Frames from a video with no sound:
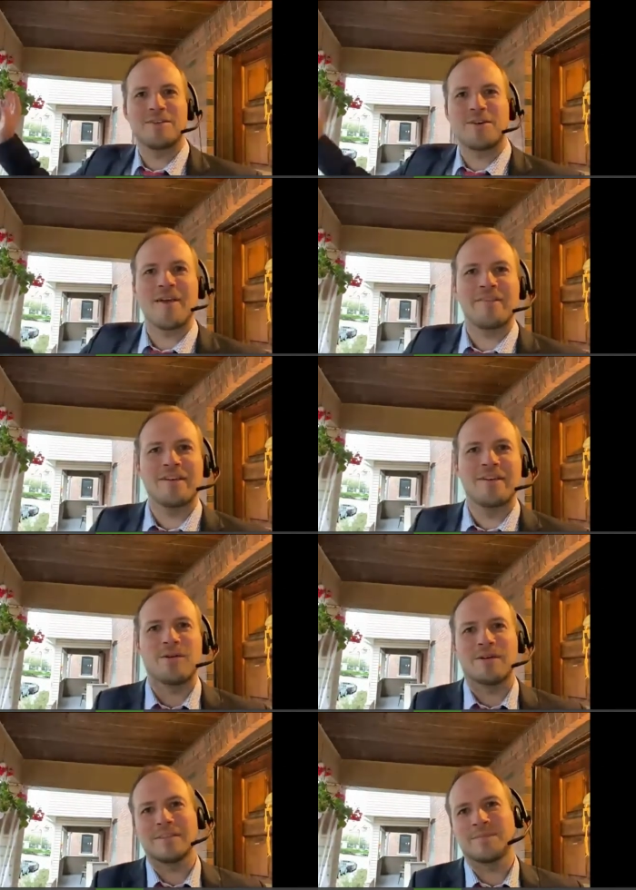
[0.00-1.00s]
traffic
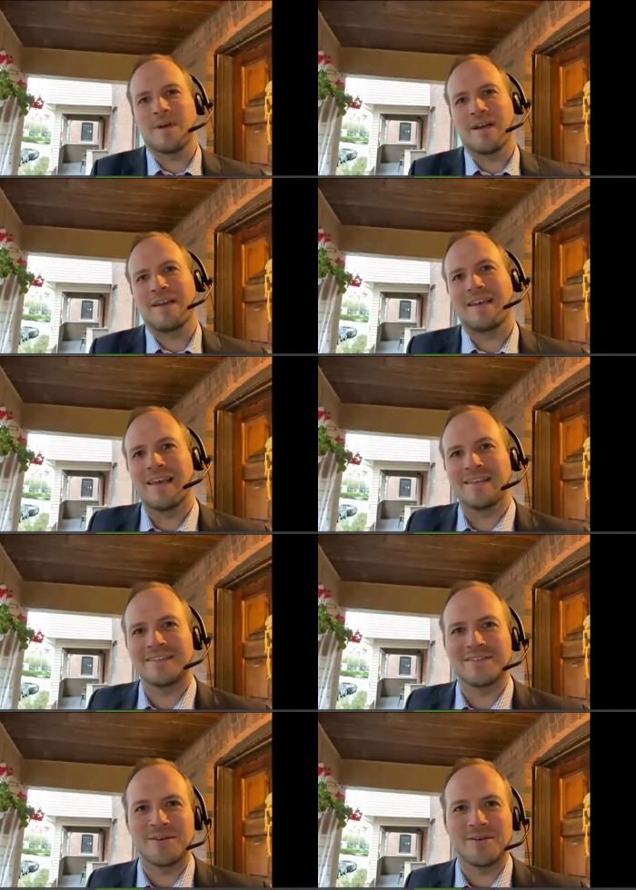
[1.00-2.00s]
or it's my
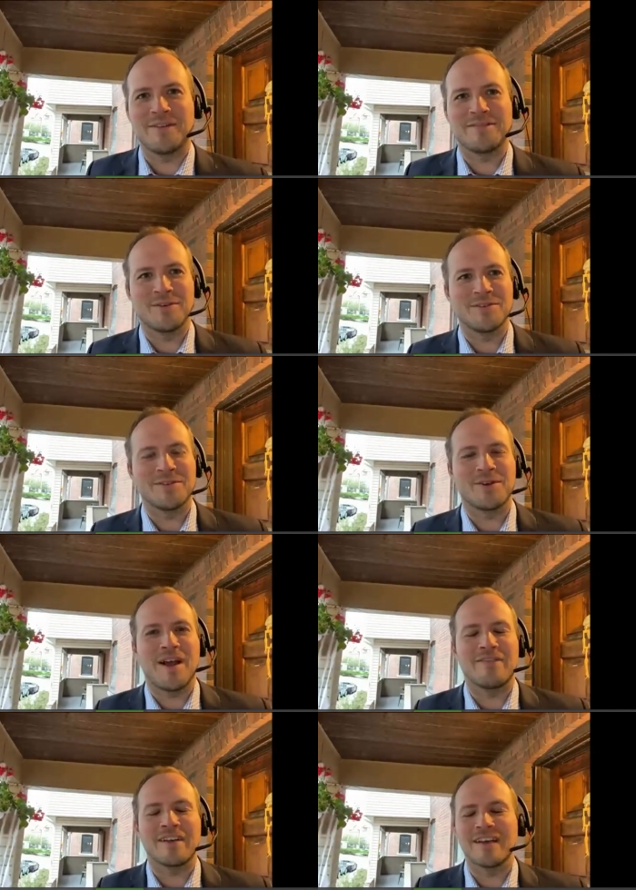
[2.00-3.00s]
kids, so I've chosen
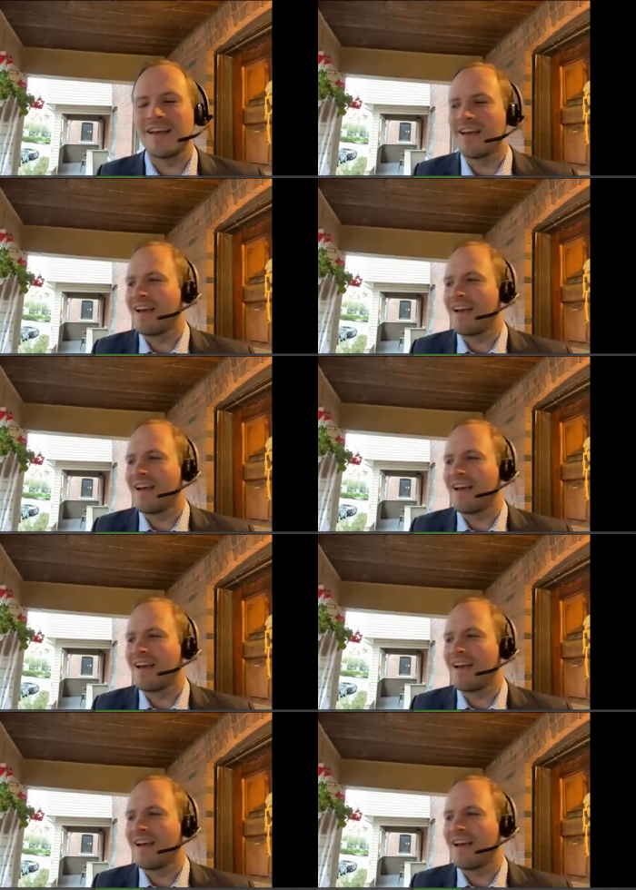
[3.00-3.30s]
traffic.